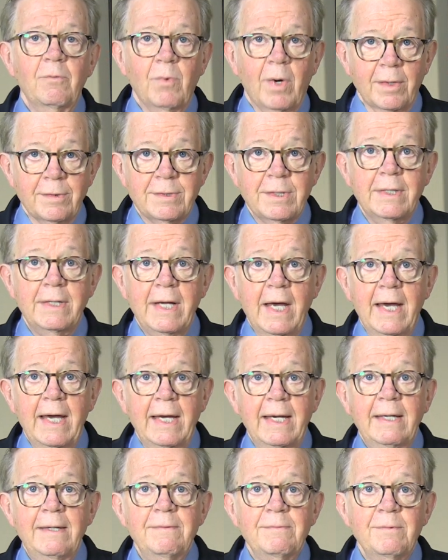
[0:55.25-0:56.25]
well
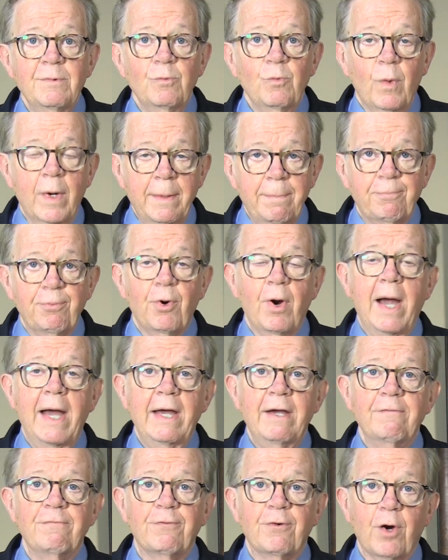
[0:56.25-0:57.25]
today we
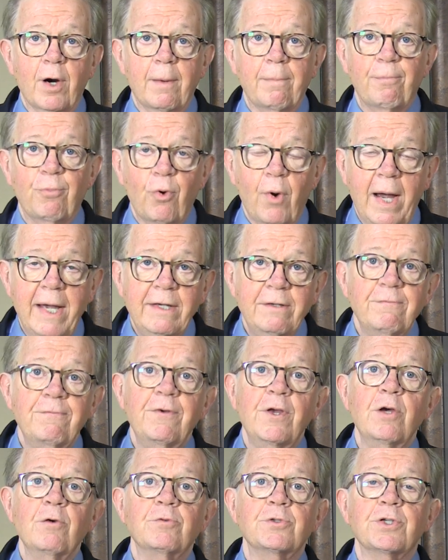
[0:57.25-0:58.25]
pray for a bright
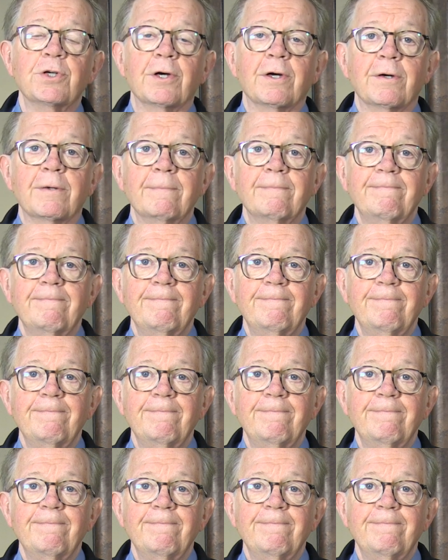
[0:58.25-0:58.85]
future